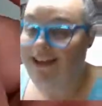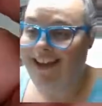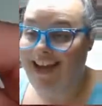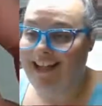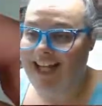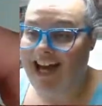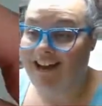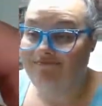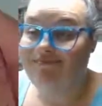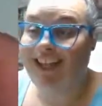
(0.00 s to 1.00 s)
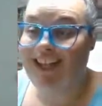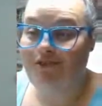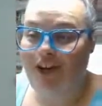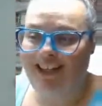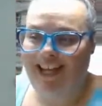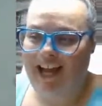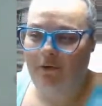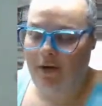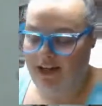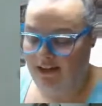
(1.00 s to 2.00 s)
And yeah, it dried that
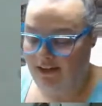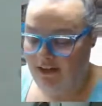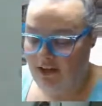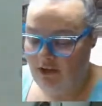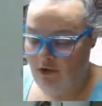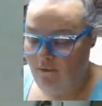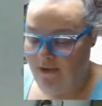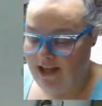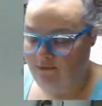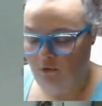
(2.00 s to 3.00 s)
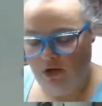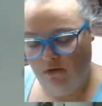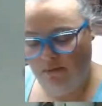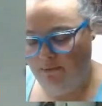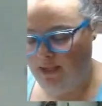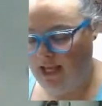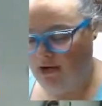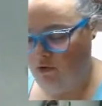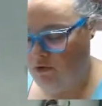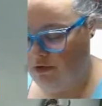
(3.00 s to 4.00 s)
quick. No fast, well, maybe
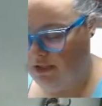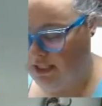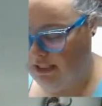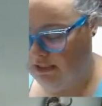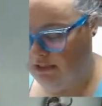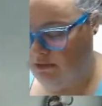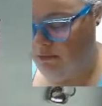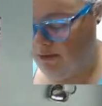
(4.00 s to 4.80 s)
that corner needs a little bit